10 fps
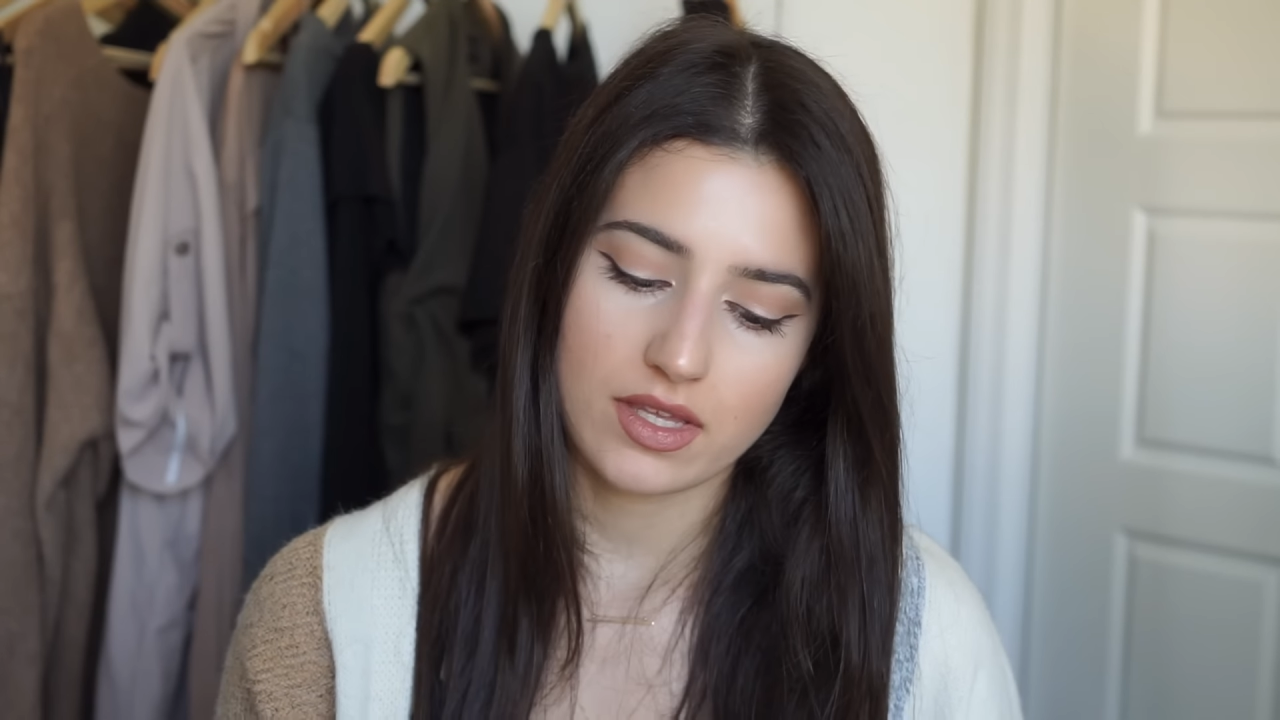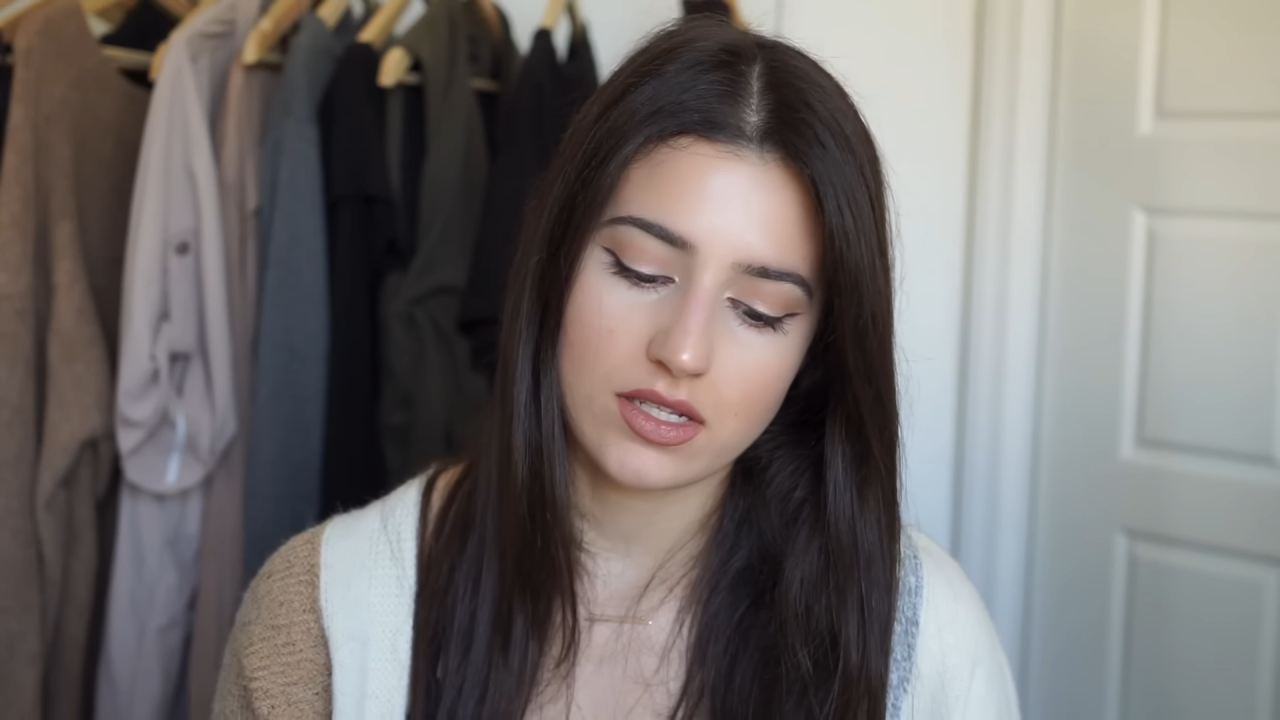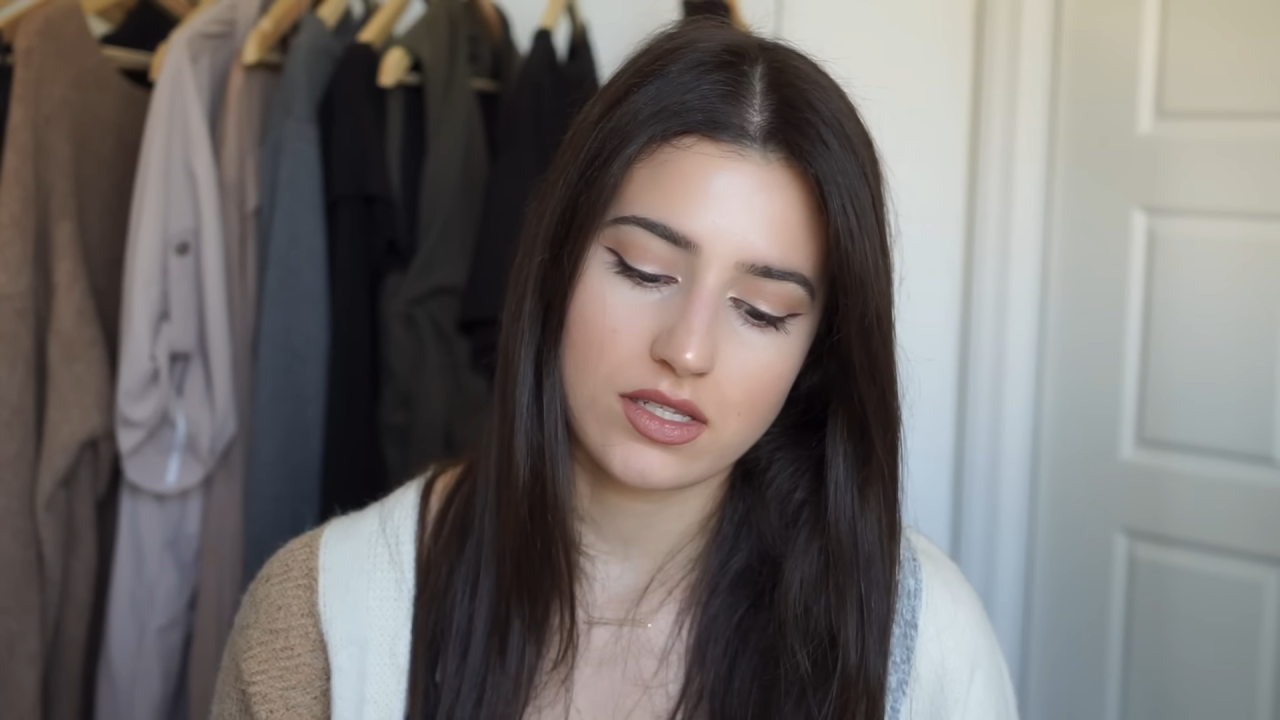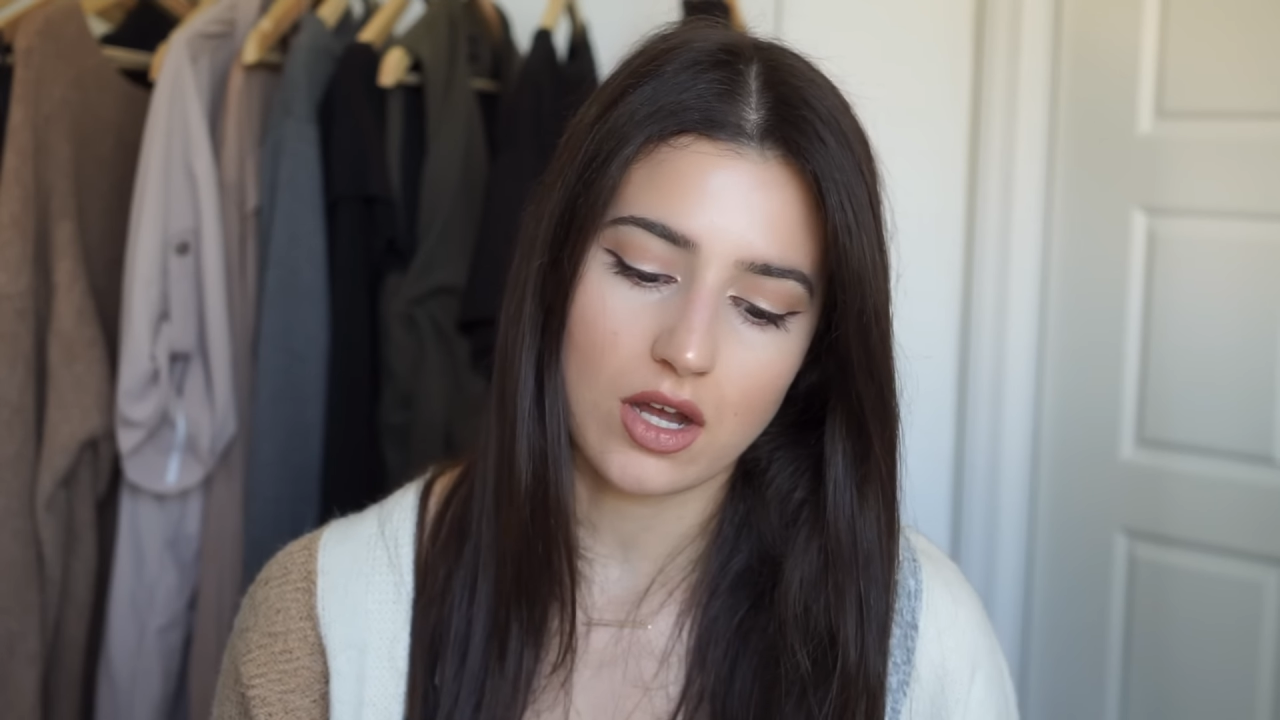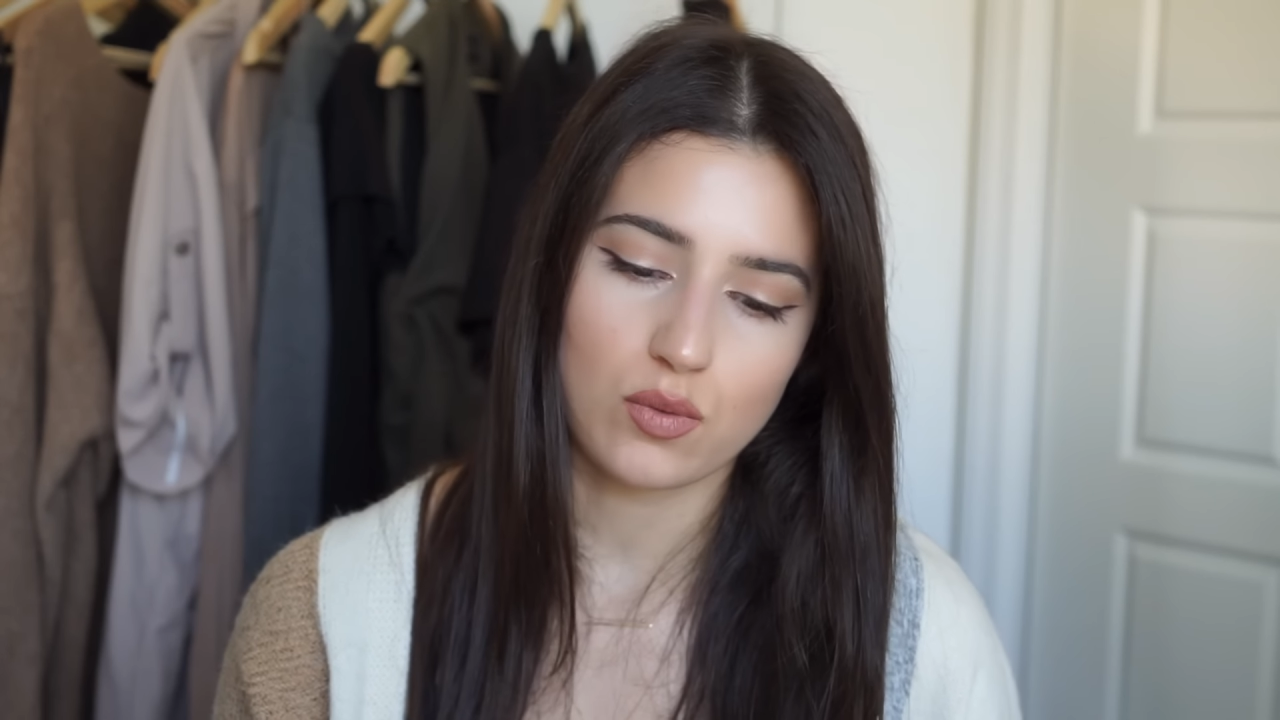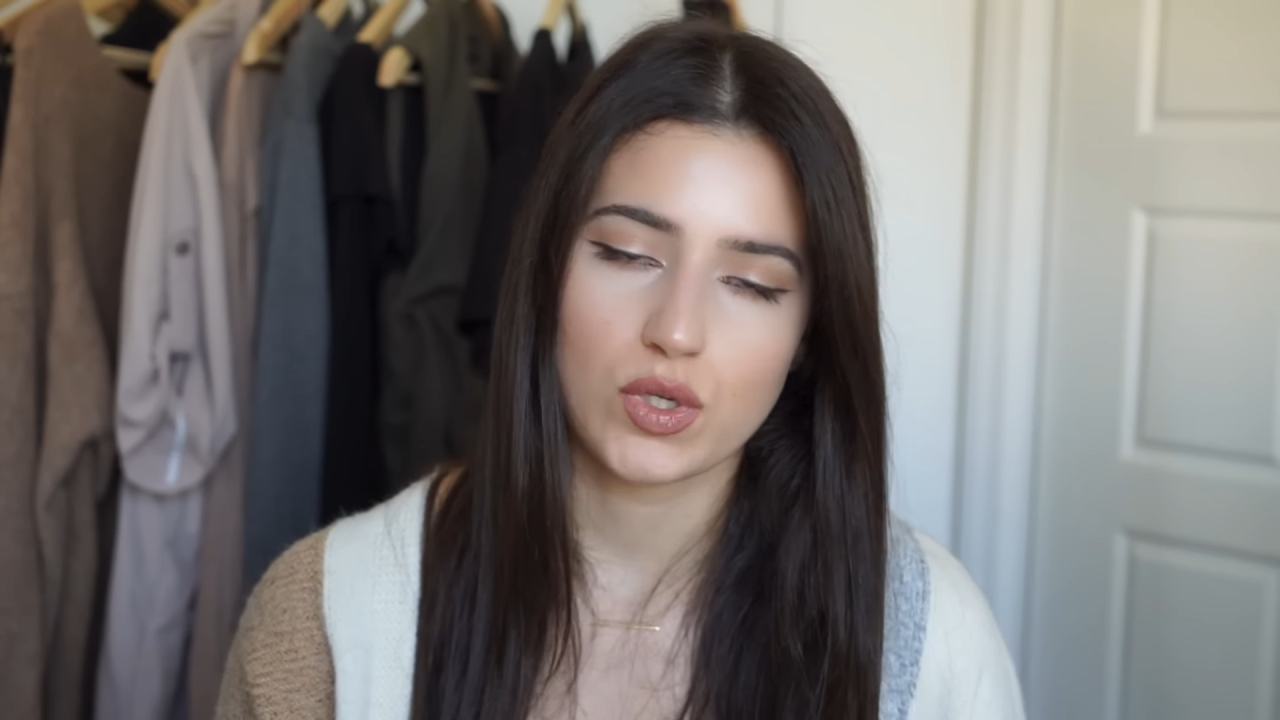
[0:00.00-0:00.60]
this on